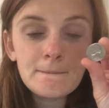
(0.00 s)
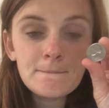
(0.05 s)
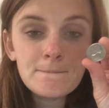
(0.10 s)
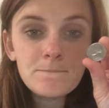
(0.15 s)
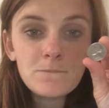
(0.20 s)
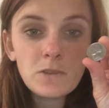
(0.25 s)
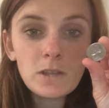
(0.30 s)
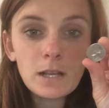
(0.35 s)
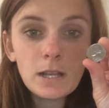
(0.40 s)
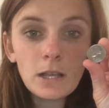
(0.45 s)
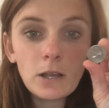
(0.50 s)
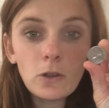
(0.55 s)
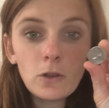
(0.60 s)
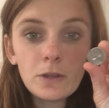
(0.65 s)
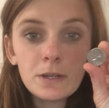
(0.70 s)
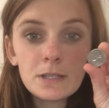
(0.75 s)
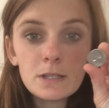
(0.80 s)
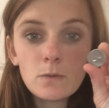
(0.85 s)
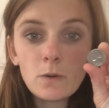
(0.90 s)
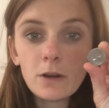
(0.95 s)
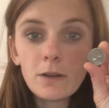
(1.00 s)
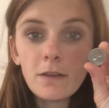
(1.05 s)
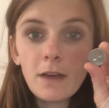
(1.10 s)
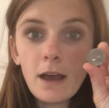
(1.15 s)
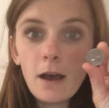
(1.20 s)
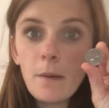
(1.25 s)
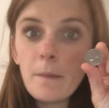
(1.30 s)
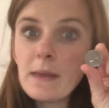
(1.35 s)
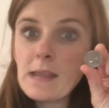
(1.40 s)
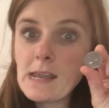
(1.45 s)
The nickel is worth
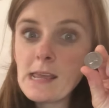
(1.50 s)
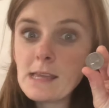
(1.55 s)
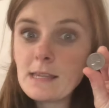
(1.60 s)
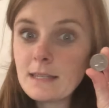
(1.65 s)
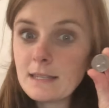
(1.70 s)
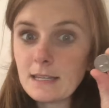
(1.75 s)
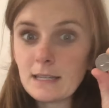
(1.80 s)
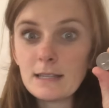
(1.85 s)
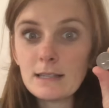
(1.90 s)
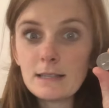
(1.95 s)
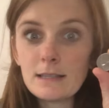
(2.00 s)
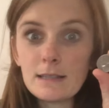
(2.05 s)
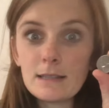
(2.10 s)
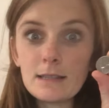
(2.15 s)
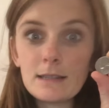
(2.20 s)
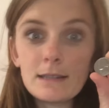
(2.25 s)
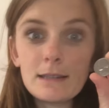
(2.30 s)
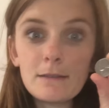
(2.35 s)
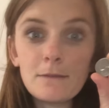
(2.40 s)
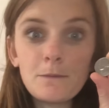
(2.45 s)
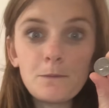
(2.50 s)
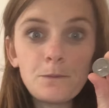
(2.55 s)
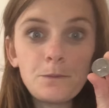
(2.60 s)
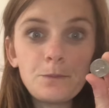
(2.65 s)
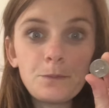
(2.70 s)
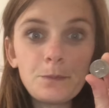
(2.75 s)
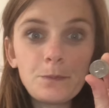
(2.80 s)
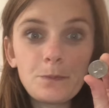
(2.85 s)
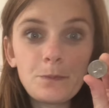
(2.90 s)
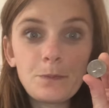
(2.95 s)
how many cents?
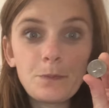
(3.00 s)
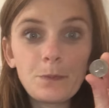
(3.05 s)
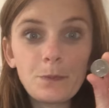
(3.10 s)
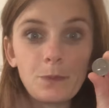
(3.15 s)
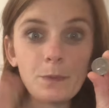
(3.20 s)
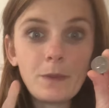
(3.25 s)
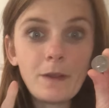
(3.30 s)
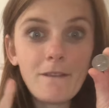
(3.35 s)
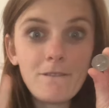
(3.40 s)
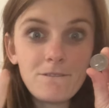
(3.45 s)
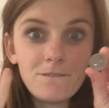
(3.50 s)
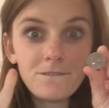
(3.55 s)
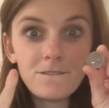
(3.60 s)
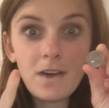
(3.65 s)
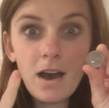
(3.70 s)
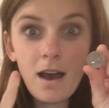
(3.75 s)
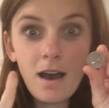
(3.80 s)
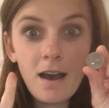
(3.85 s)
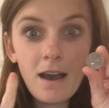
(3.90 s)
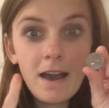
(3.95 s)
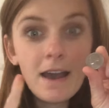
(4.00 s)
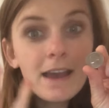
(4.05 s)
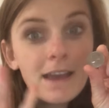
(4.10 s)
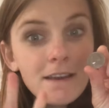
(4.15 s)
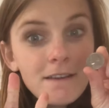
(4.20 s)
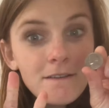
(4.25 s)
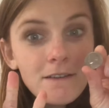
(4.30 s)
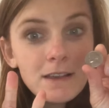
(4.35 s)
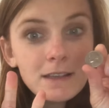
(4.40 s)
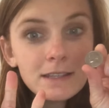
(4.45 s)

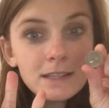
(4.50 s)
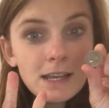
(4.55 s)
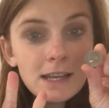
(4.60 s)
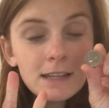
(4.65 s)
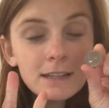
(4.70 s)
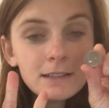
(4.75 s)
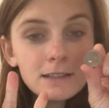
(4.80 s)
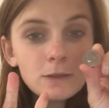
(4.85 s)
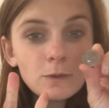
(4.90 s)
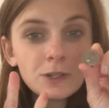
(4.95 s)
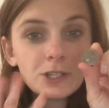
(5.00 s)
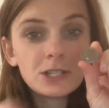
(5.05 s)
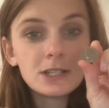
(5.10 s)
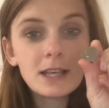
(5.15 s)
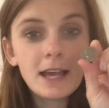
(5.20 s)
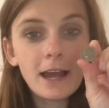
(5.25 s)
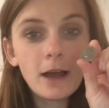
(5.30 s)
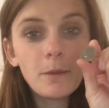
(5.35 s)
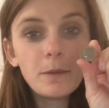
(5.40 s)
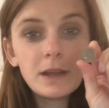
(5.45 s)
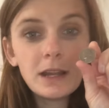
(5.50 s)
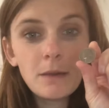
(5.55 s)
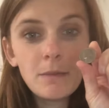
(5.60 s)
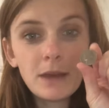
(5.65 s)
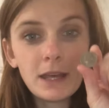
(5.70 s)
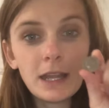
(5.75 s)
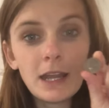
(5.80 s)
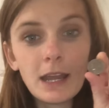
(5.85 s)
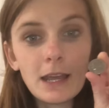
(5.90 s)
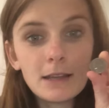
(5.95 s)
5 cents, which is how many
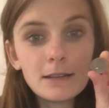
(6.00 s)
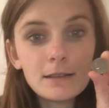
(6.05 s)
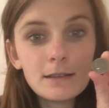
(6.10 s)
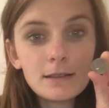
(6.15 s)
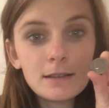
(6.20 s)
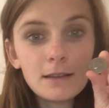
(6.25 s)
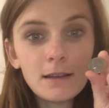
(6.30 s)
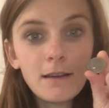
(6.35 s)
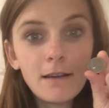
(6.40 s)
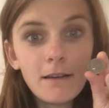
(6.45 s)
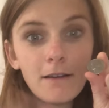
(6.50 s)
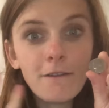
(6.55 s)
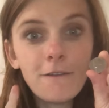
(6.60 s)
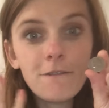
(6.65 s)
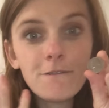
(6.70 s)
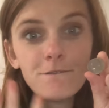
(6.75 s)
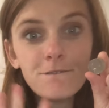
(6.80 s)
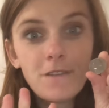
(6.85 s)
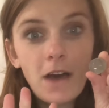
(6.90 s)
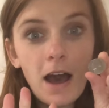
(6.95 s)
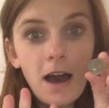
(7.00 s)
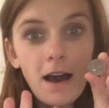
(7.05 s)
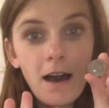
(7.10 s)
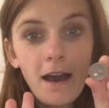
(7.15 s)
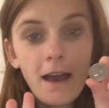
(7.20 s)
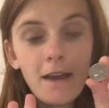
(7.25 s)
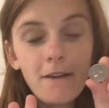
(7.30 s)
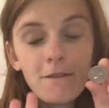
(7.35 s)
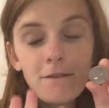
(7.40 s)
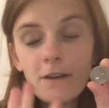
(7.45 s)
pennies?
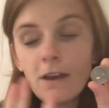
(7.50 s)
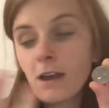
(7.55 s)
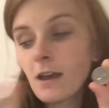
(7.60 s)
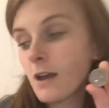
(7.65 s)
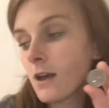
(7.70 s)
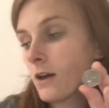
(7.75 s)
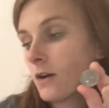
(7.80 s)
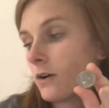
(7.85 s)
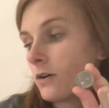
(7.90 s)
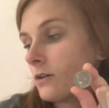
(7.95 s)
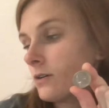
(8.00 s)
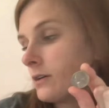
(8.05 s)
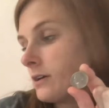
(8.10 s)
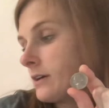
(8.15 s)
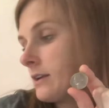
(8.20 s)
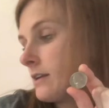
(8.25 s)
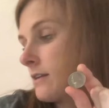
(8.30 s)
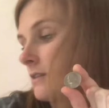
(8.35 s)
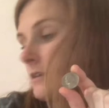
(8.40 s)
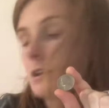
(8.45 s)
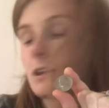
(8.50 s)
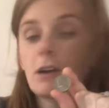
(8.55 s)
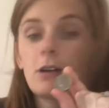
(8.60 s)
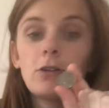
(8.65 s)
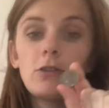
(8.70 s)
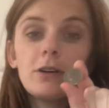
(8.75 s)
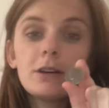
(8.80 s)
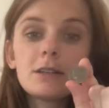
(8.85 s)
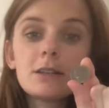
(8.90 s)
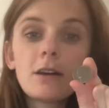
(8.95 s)
5. On the
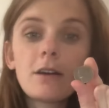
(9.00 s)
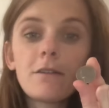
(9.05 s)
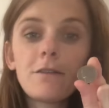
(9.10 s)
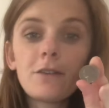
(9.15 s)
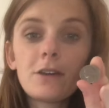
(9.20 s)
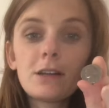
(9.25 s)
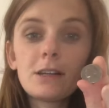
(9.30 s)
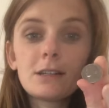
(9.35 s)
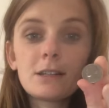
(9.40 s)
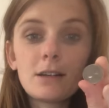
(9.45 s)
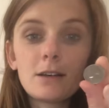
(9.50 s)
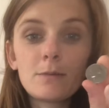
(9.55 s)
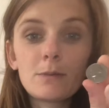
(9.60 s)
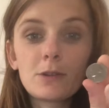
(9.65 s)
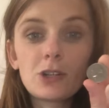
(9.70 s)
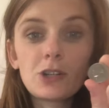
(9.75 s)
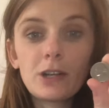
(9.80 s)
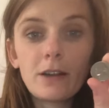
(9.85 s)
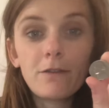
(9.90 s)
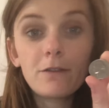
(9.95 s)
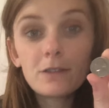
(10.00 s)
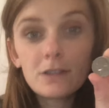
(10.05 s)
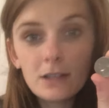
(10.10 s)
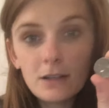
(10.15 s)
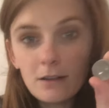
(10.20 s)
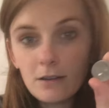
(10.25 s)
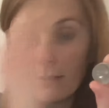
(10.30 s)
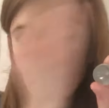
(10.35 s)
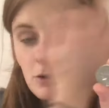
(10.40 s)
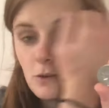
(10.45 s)
nickel is our friend Thomas
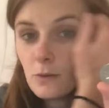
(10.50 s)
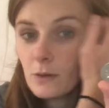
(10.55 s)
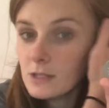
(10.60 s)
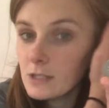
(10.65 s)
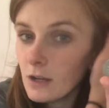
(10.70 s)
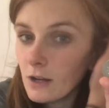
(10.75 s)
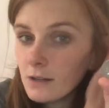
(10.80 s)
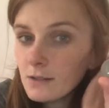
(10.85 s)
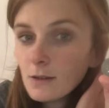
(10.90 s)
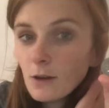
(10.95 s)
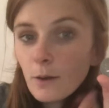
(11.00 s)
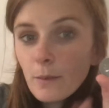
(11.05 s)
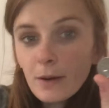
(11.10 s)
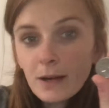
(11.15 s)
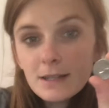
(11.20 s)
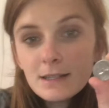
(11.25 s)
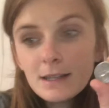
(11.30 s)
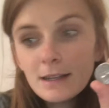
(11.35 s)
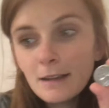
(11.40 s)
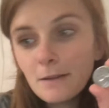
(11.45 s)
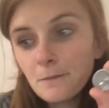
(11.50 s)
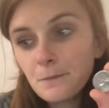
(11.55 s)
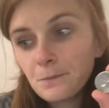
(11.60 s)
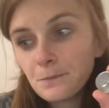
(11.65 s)
Jefferson, who was also a president.